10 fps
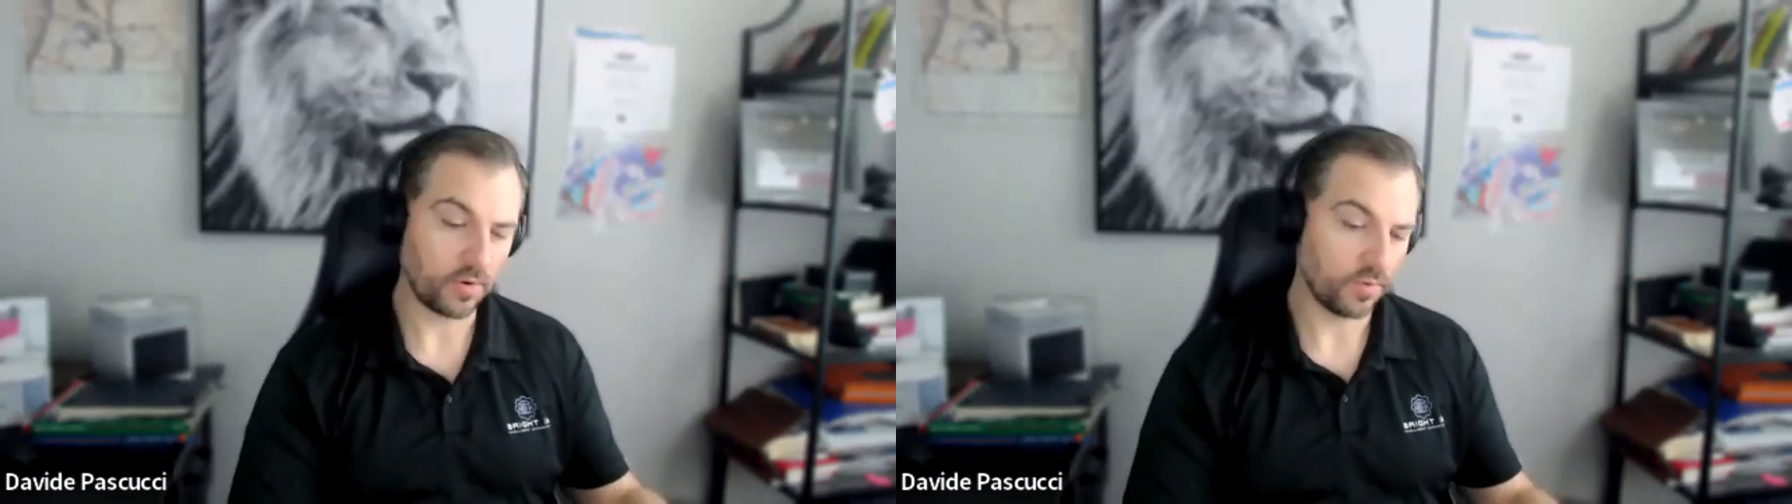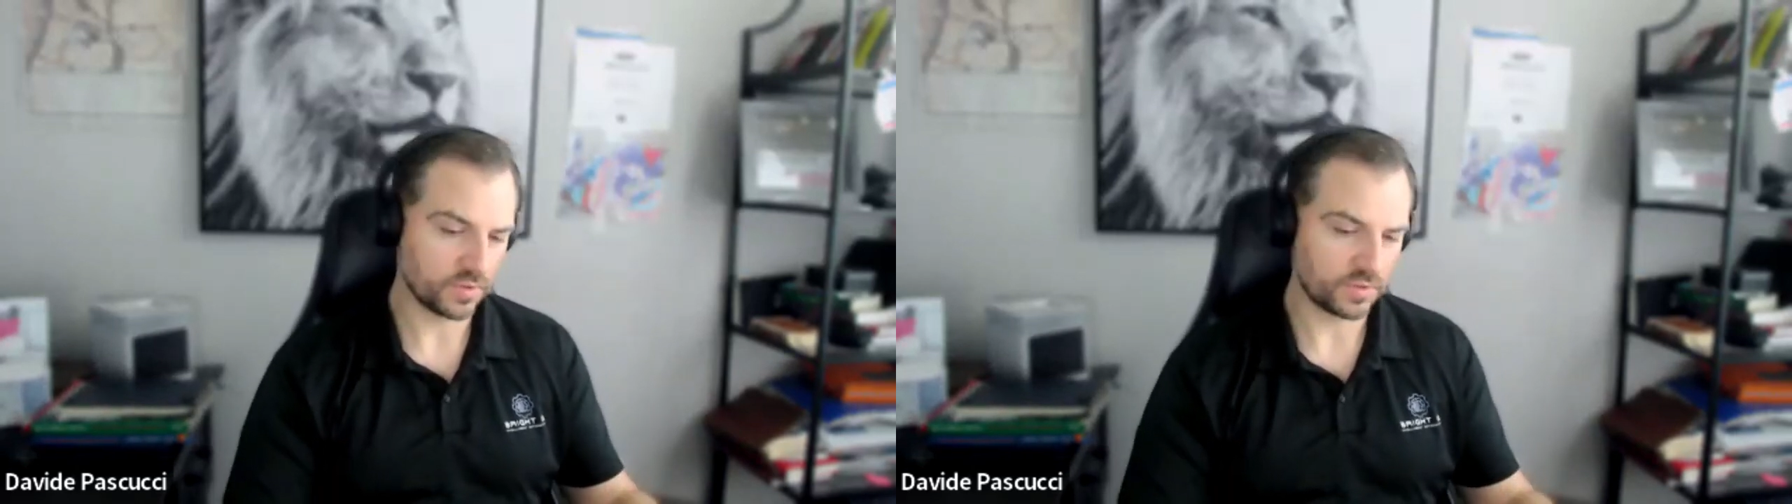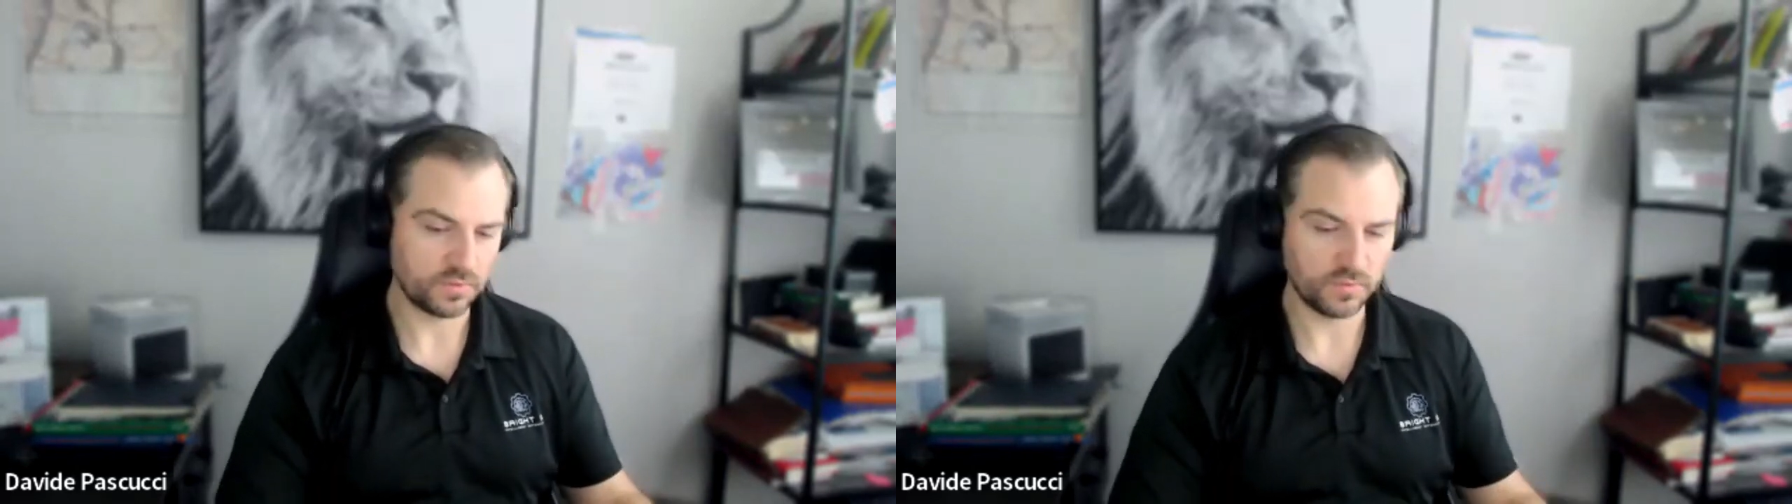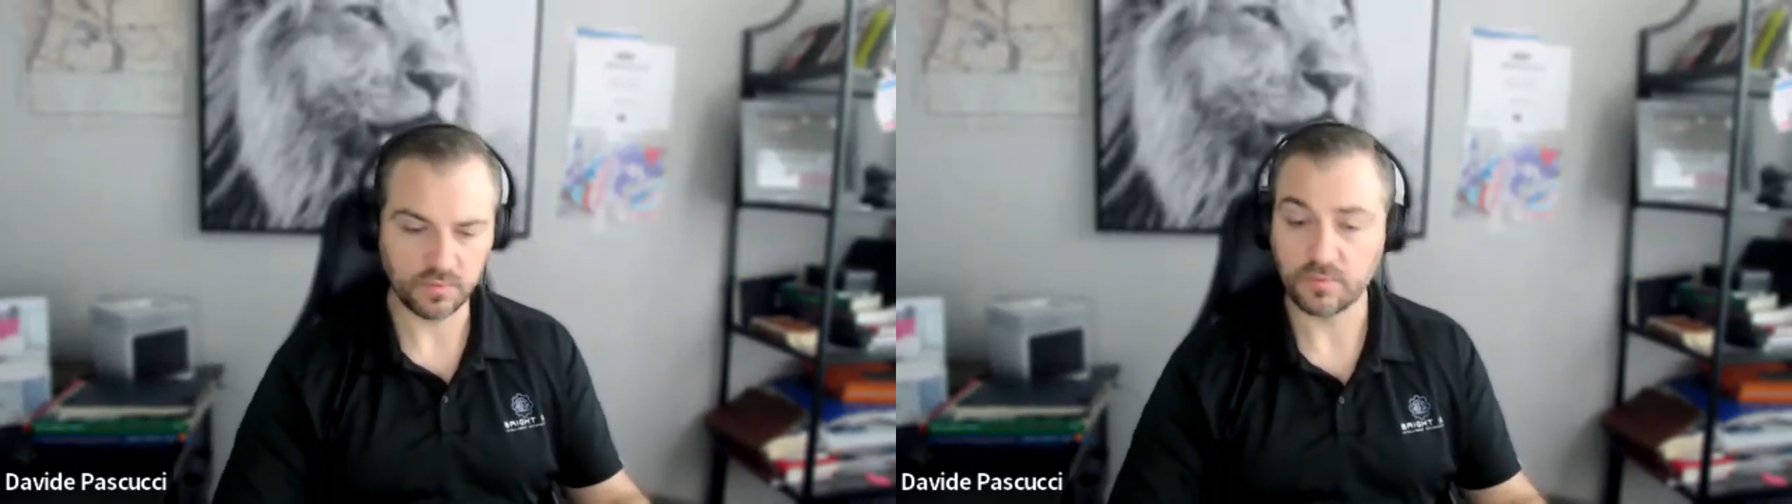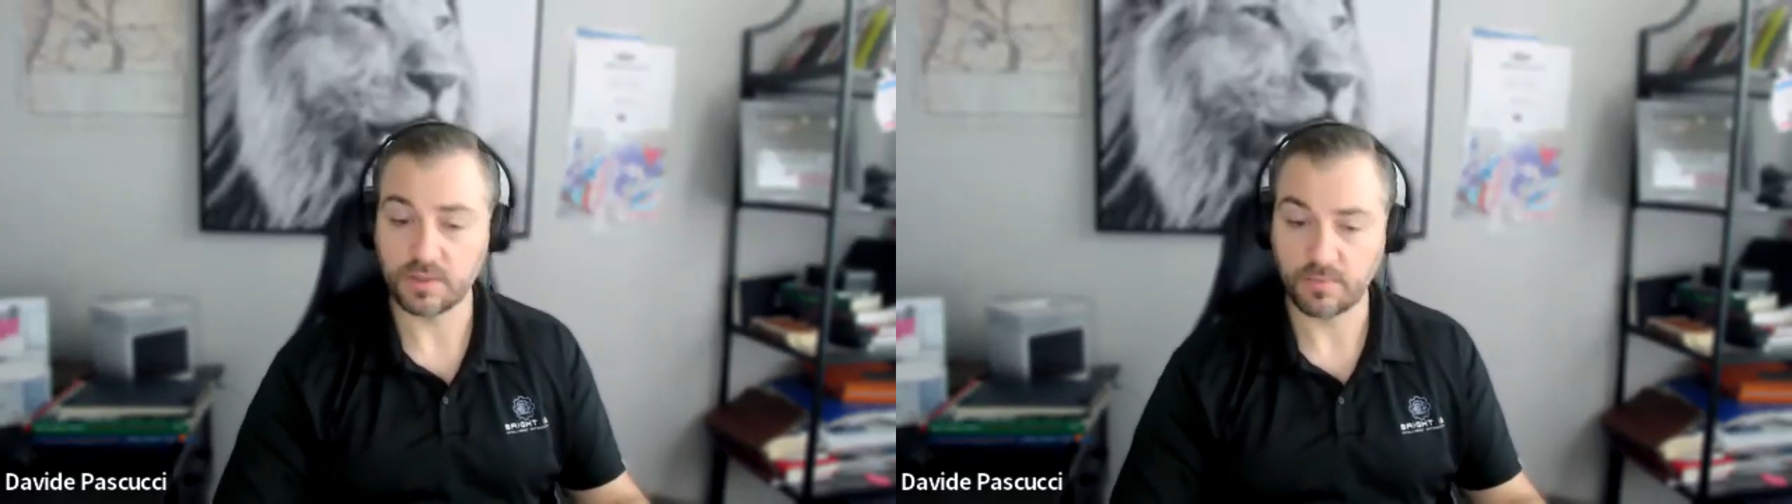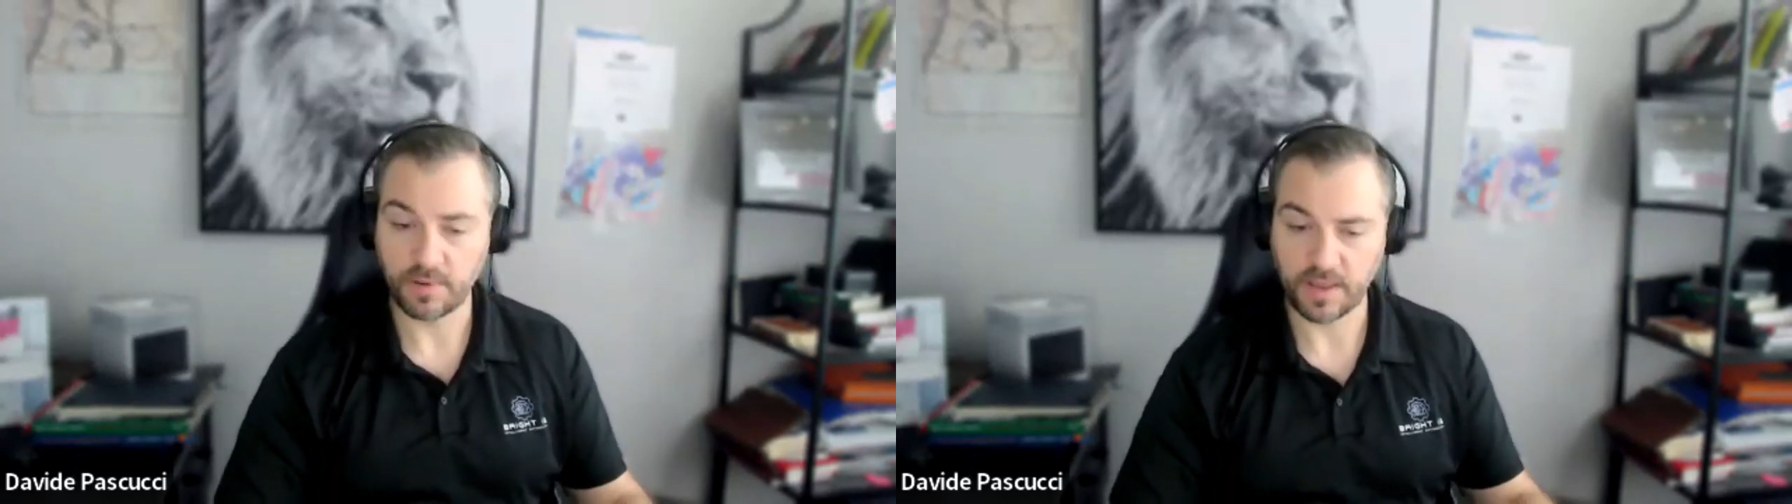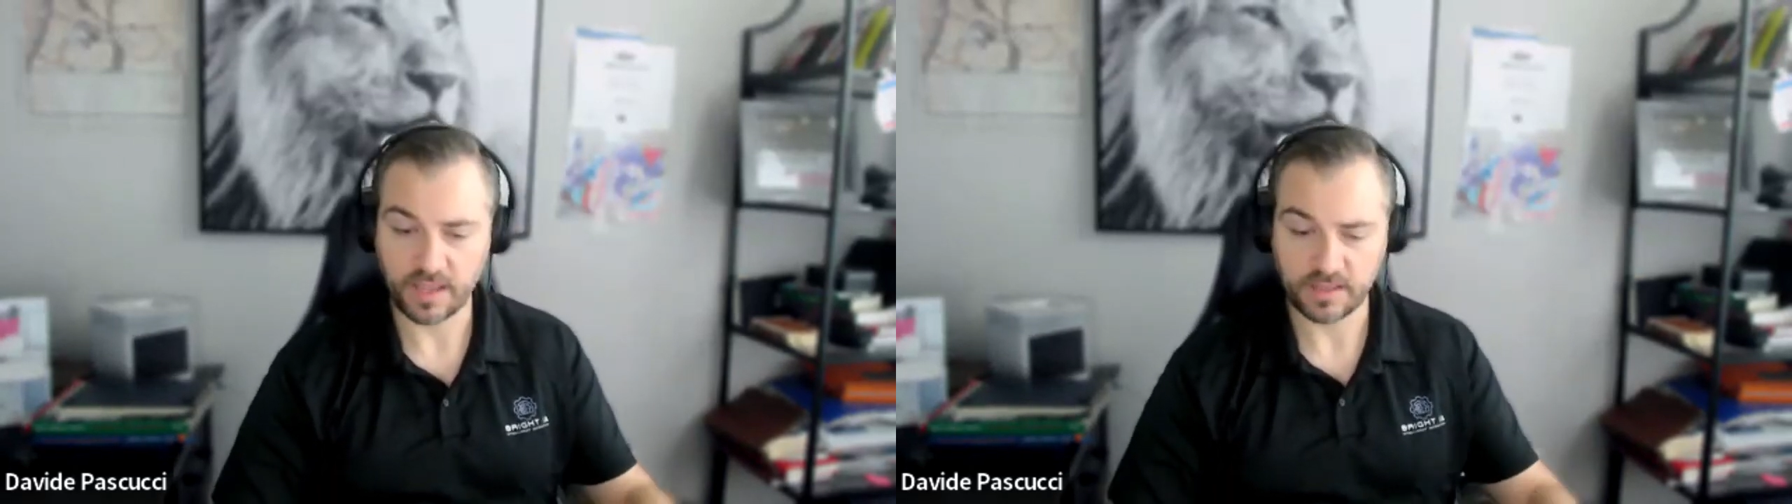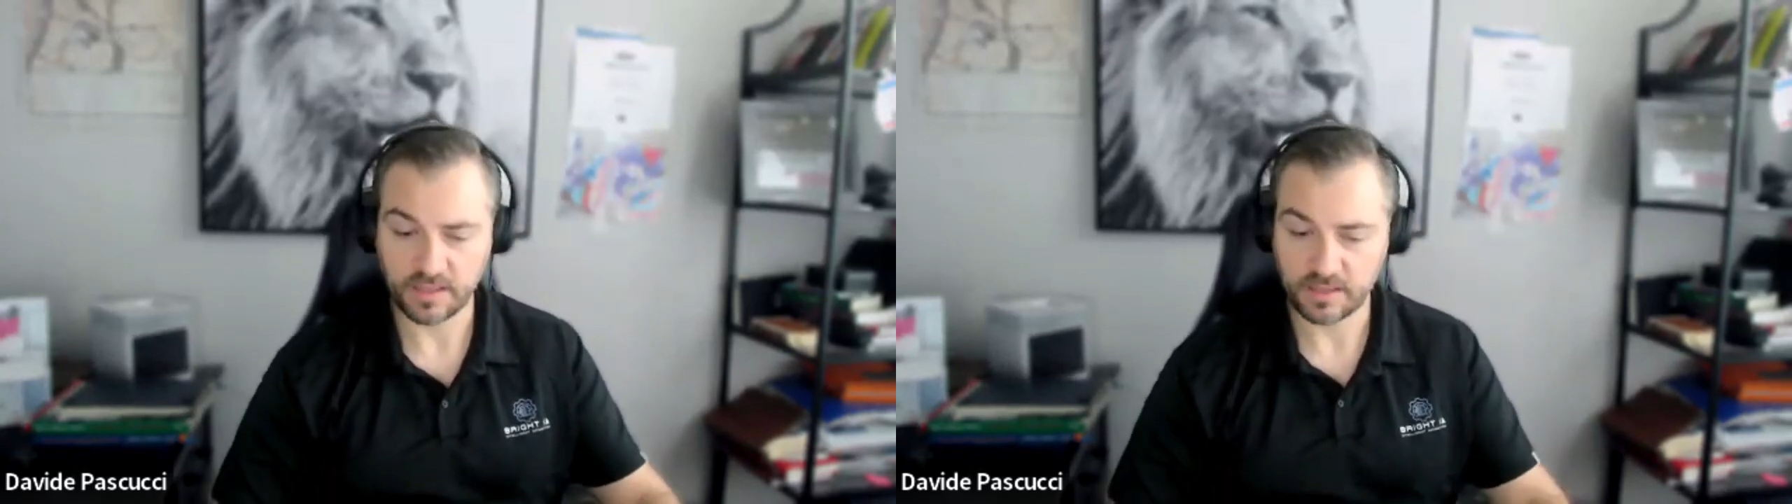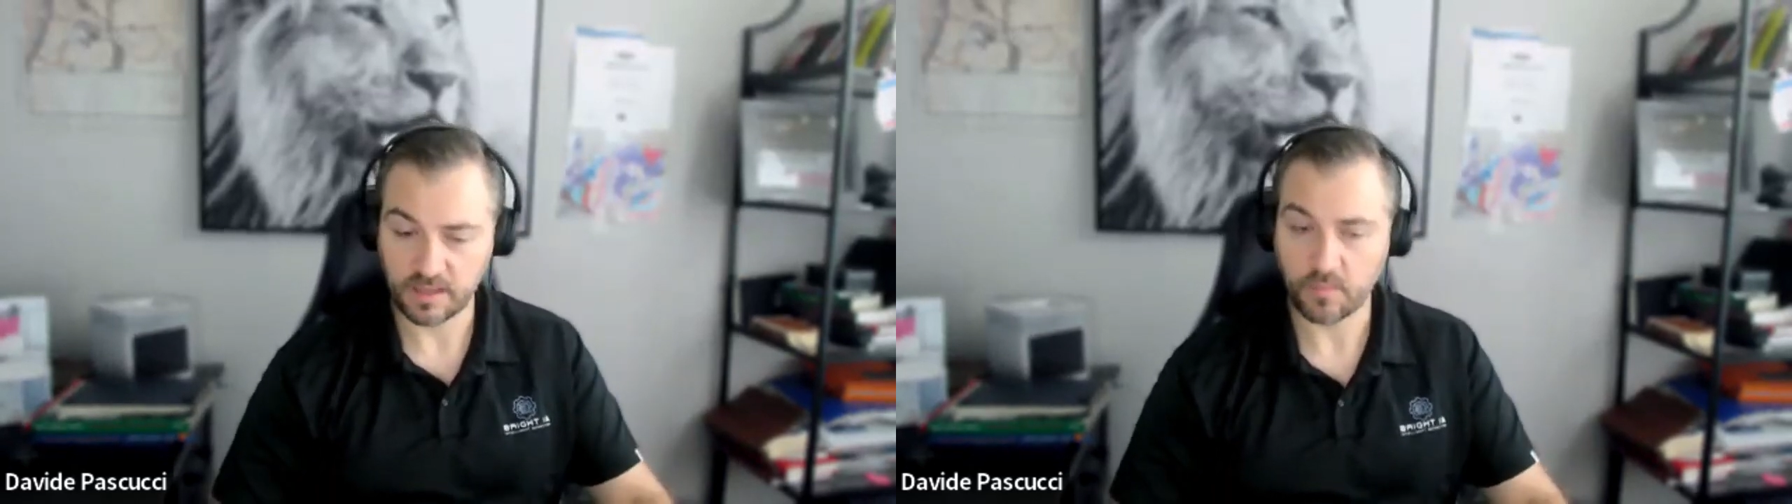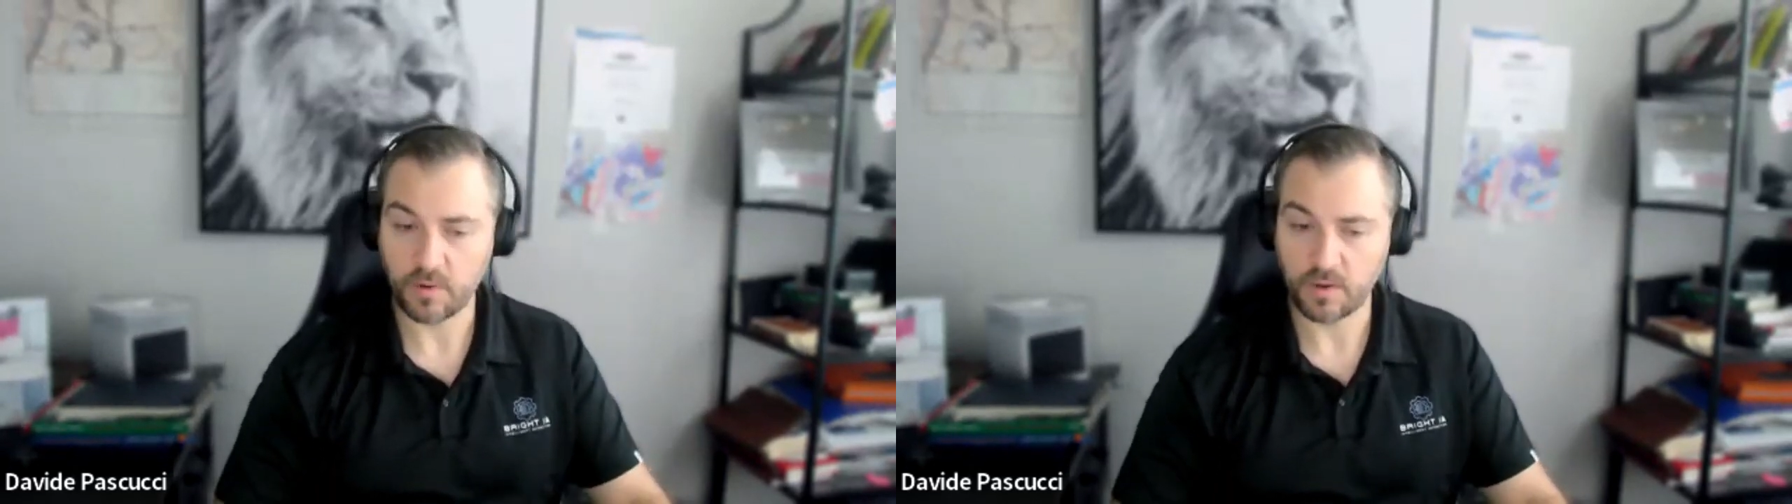close to the plant they